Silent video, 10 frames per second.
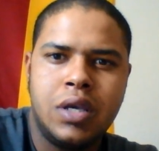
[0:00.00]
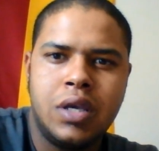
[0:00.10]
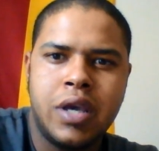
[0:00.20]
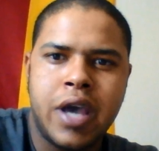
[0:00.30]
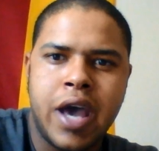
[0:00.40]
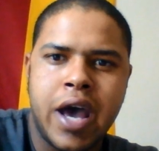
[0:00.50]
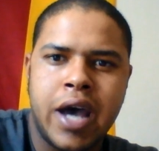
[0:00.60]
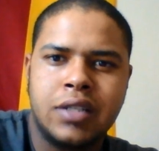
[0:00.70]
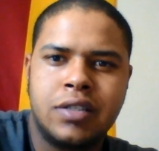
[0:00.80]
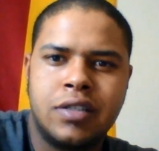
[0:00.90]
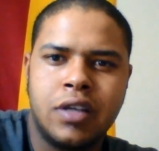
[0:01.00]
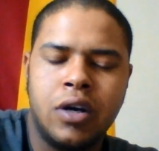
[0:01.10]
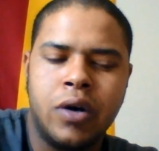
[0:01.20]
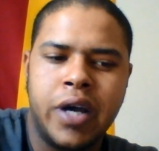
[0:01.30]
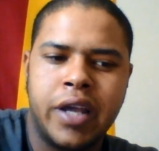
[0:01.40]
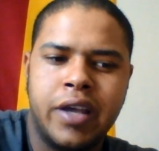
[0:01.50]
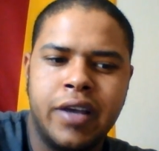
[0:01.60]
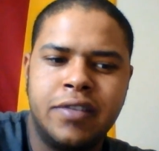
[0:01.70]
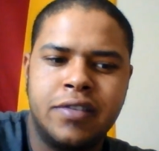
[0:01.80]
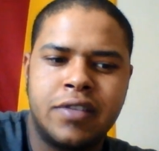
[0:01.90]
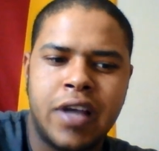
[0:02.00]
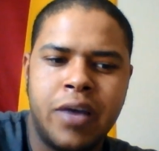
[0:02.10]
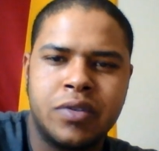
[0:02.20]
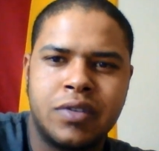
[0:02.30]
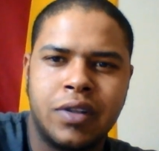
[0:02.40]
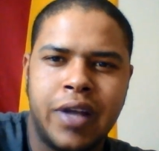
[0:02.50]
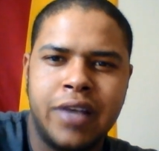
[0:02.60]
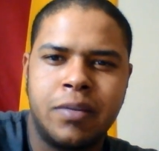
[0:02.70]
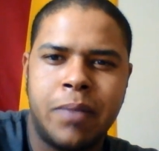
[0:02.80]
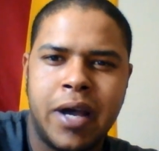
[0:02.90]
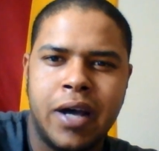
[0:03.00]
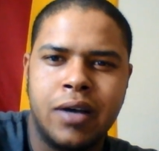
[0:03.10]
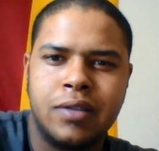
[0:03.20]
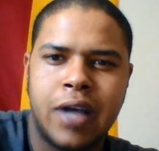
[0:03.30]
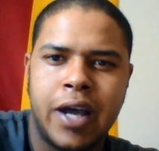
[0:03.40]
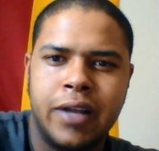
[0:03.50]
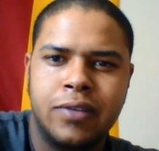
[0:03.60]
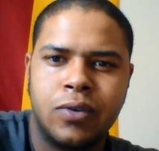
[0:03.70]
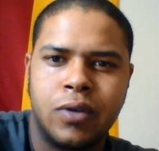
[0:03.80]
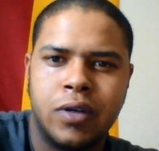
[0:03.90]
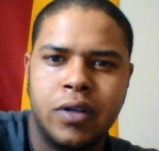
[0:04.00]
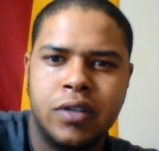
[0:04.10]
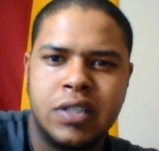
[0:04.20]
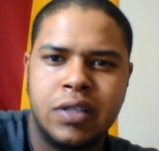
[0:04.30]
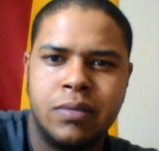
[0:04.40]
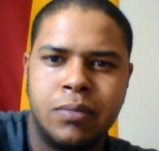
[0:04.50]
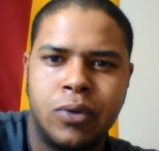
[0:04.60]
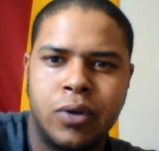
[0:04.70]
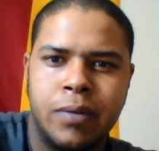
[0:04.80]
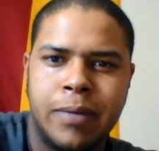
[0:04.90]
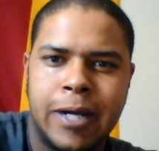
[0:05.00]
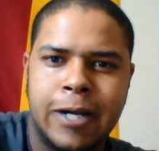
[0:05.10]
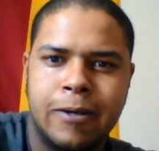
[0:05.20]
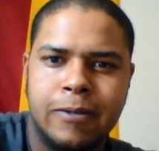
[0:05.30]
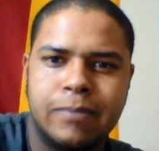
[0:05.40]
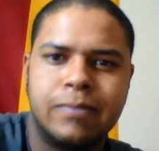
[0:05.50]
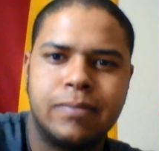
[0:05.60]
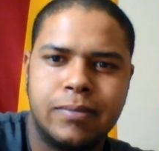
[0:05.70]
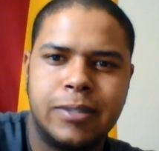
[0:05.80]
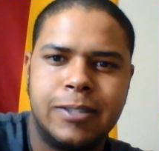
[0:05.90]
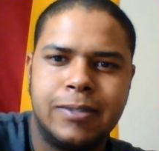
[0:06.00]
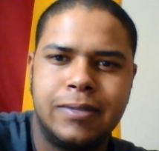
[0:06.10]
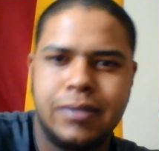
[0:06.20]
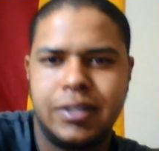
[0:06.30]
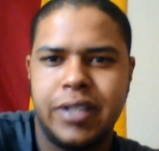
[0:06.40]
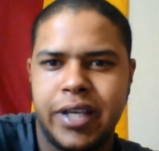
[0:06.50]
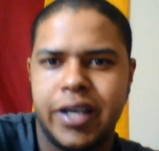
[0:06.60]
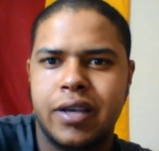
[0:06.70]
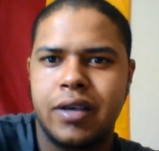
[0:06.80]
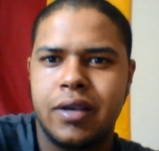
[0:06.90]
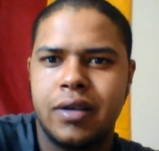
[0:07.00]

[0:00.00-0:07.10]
Yeah, so I guess this site was less about dinosaurs and more about dick.